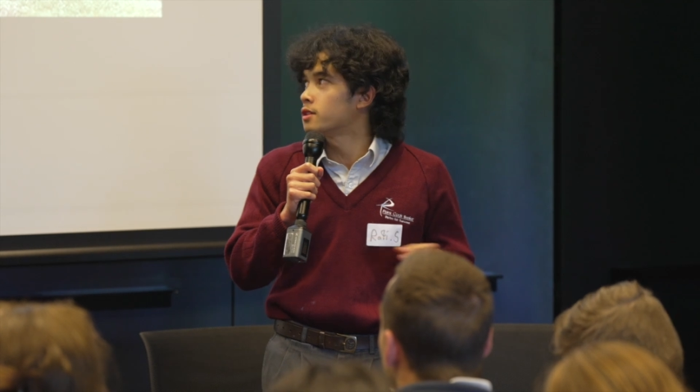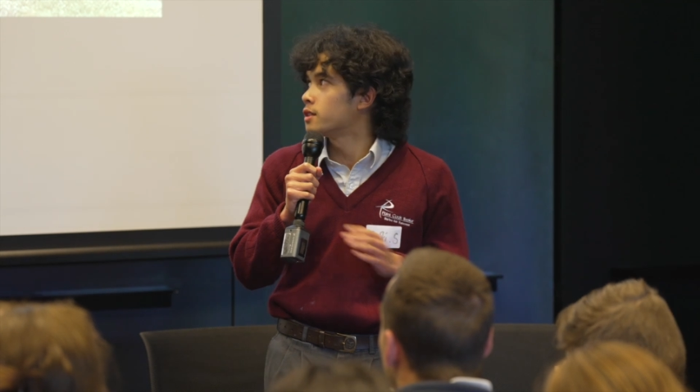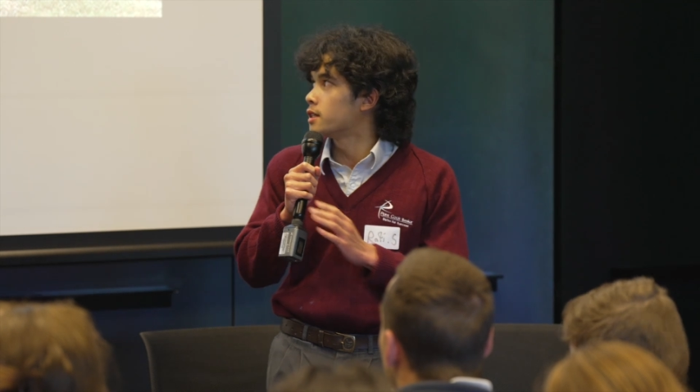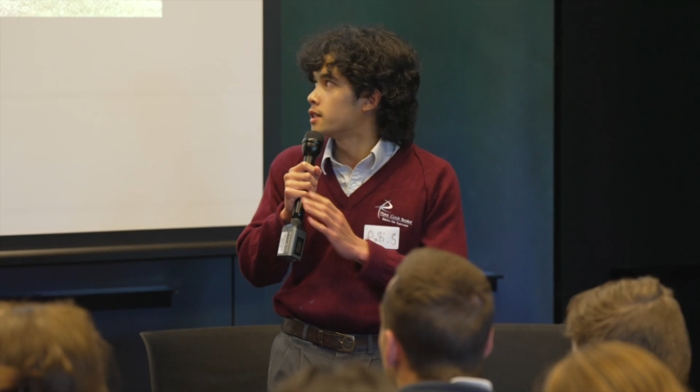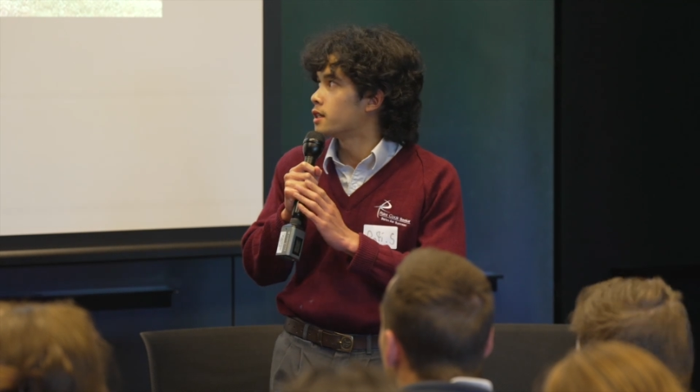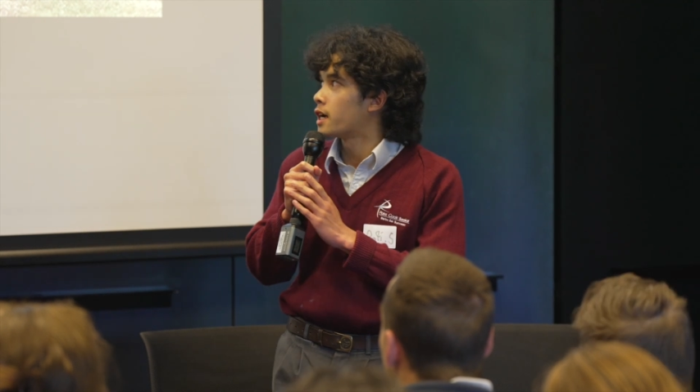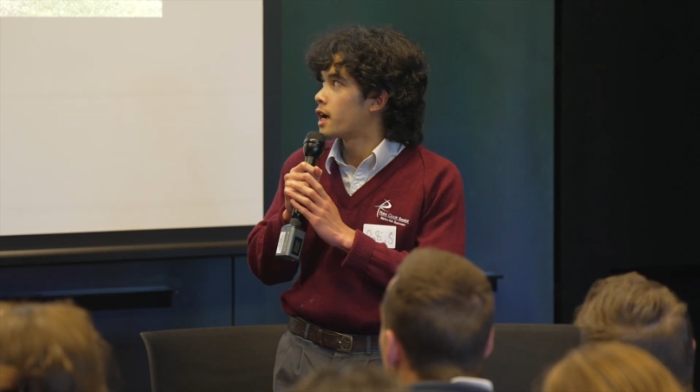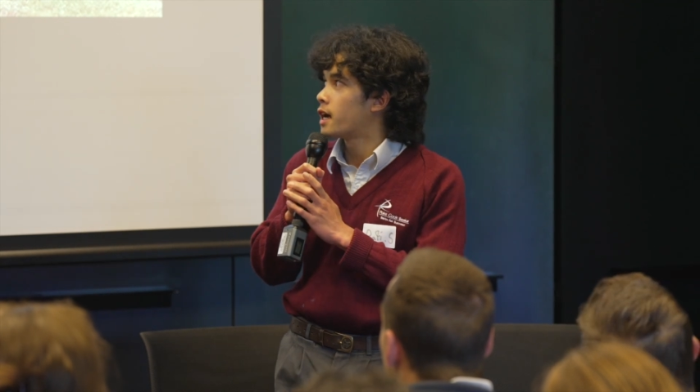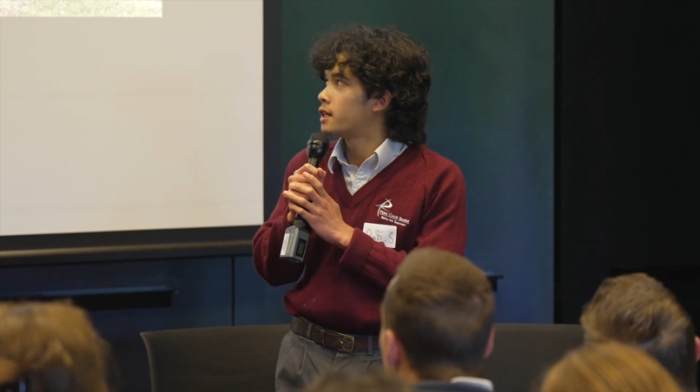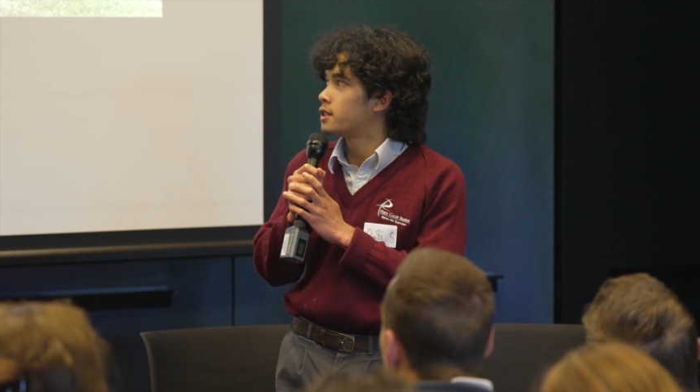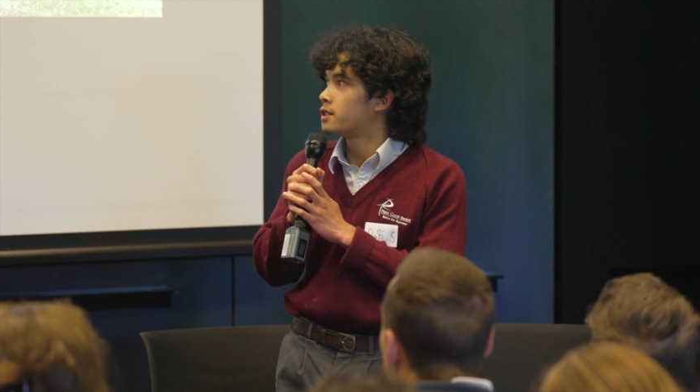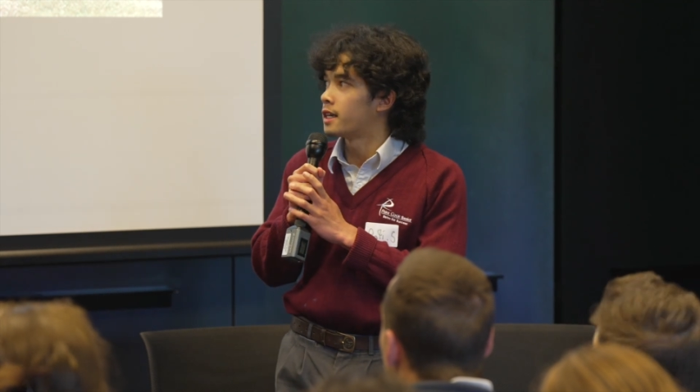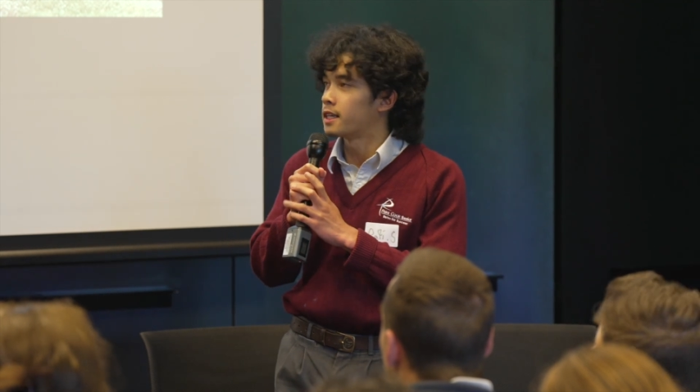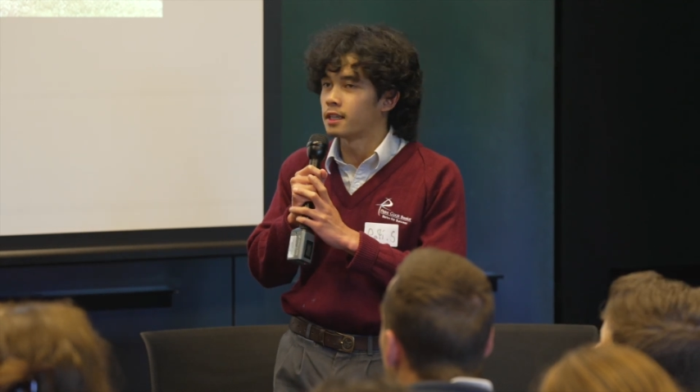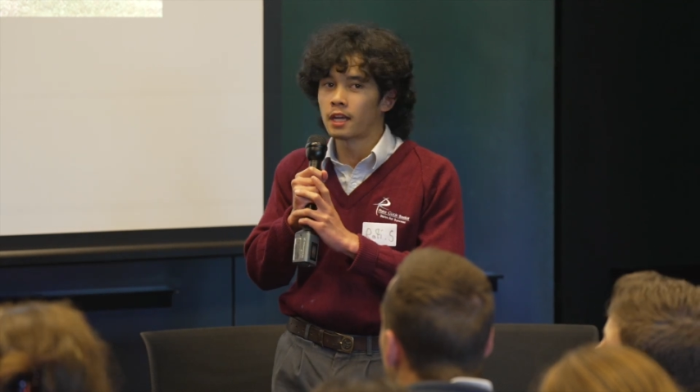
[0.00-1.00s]
the
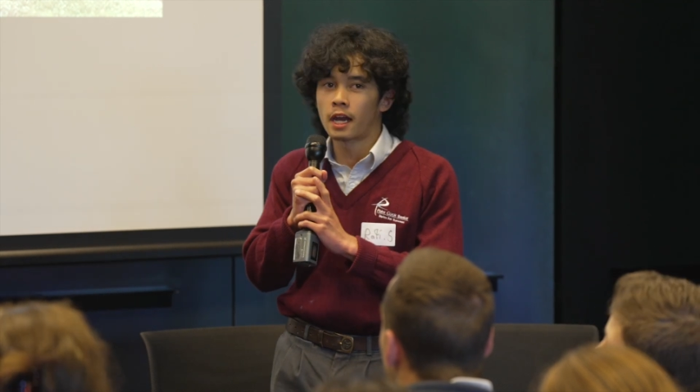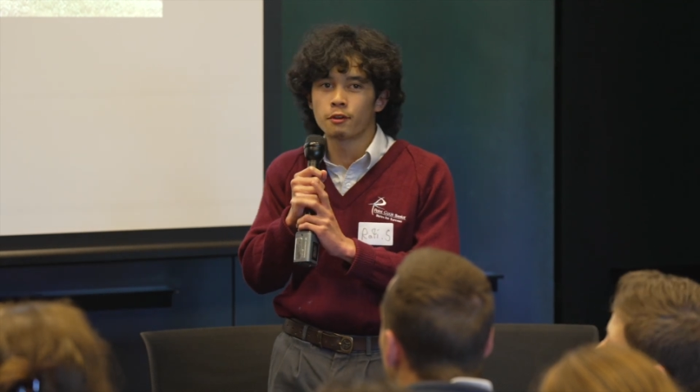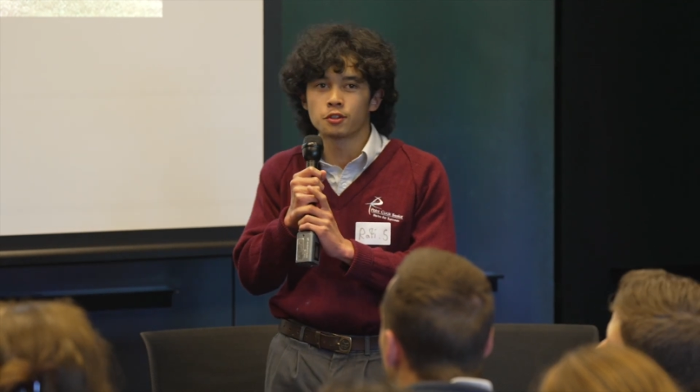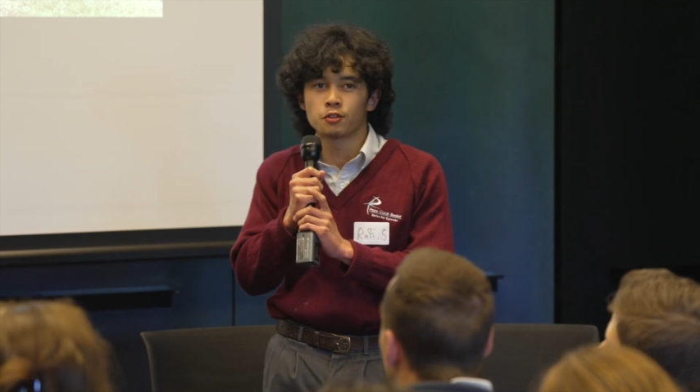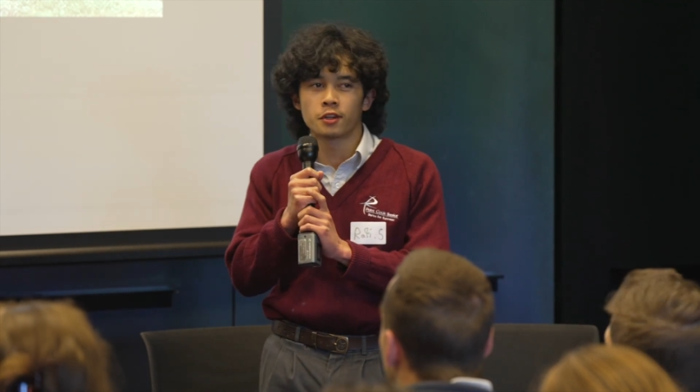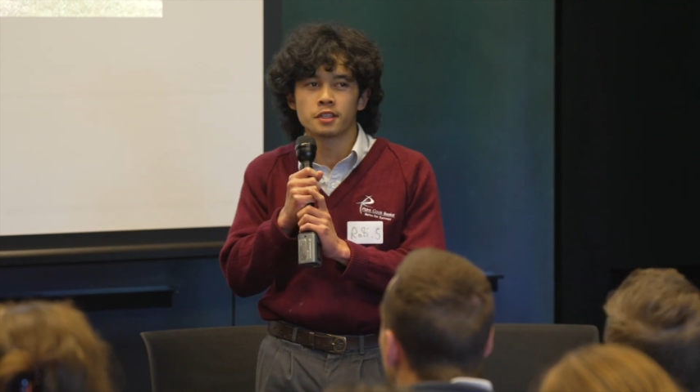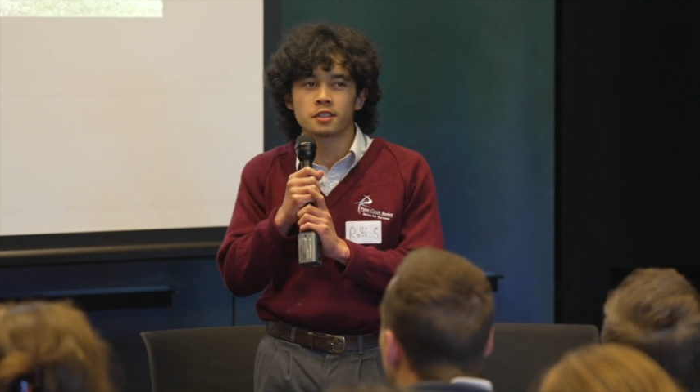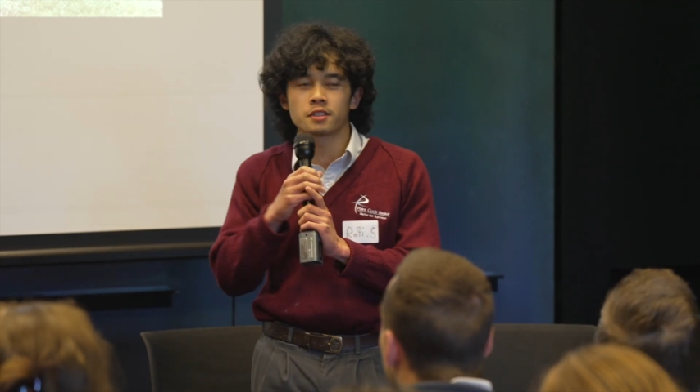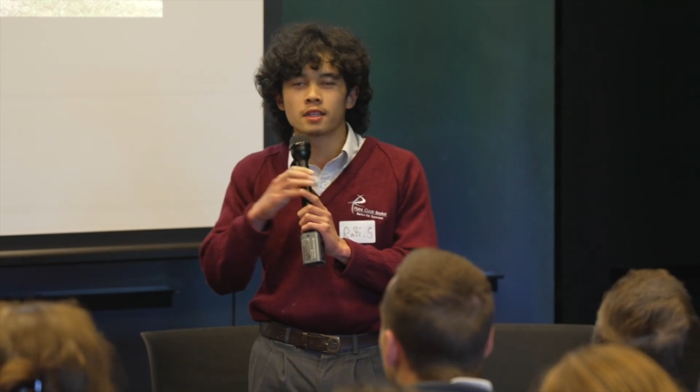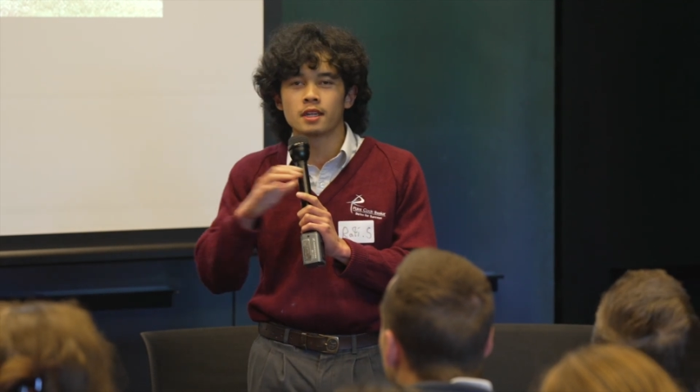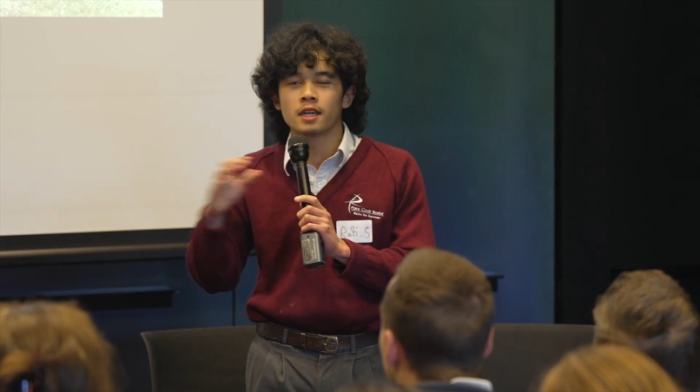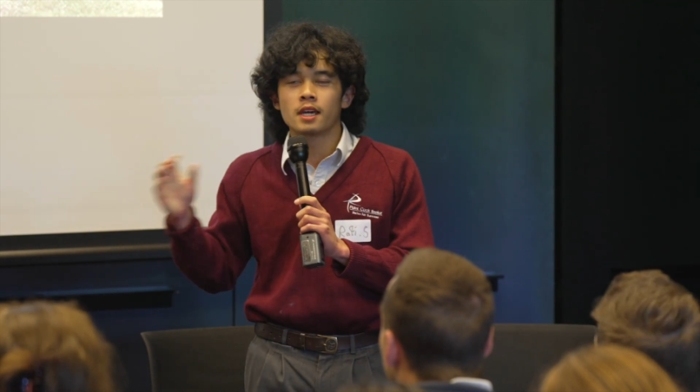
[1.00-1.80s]
Tate and Harris trains,